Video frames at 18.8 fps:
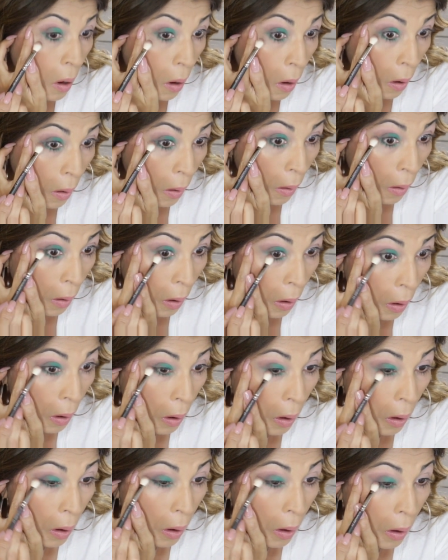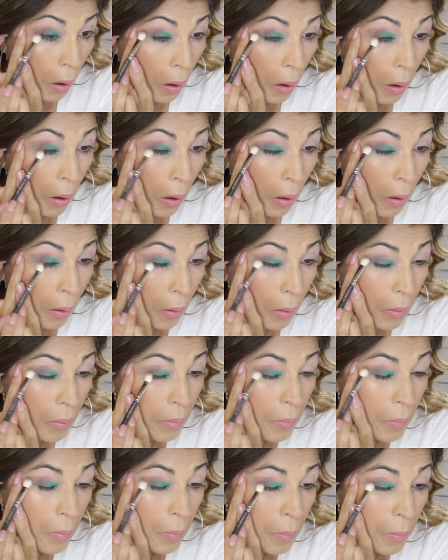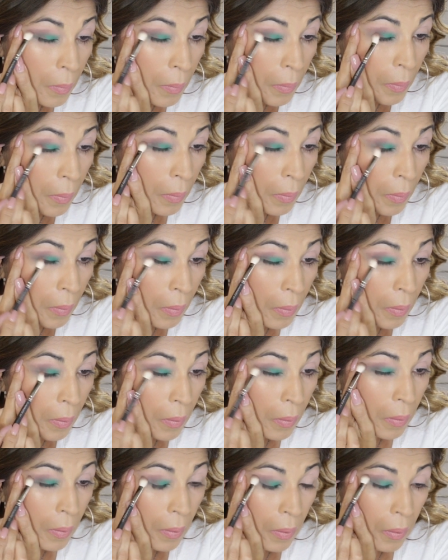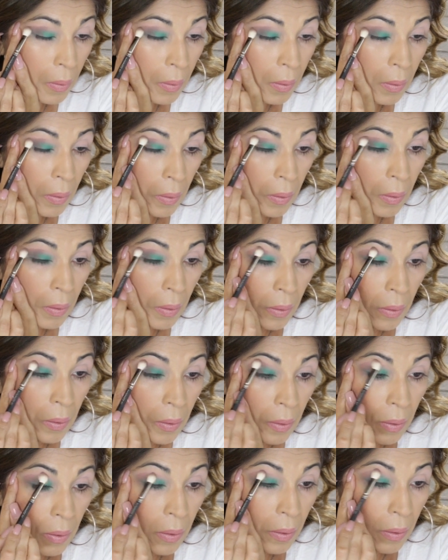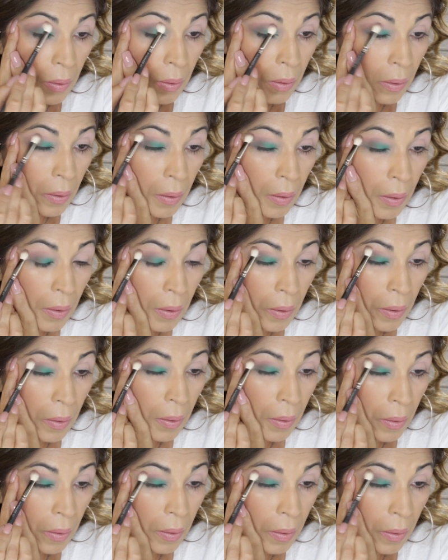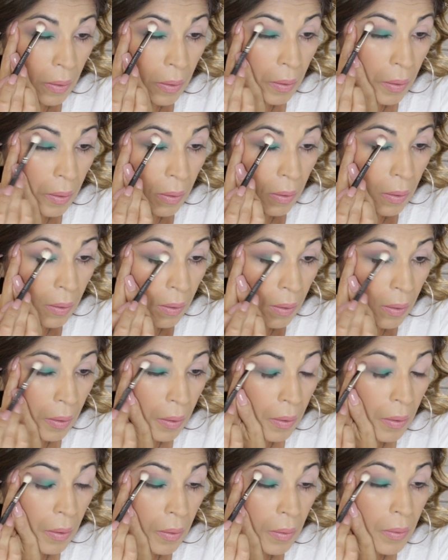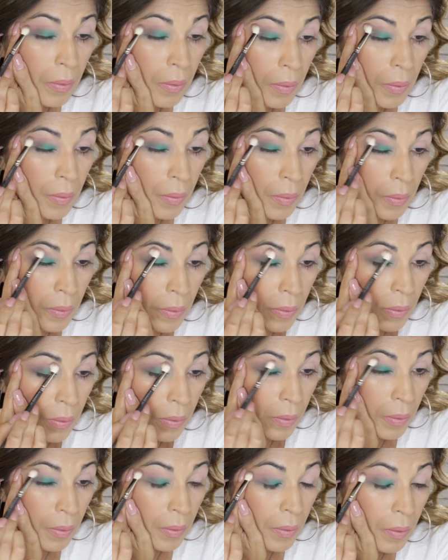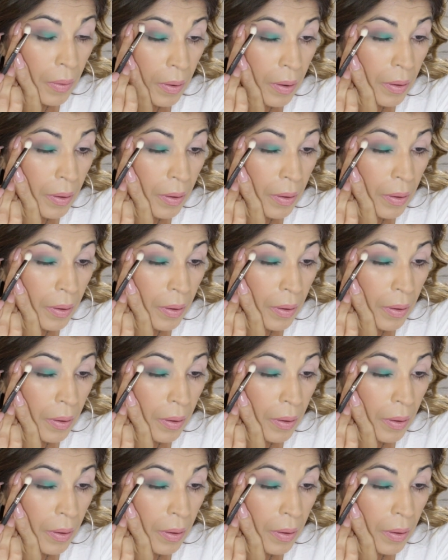Nobody speaks.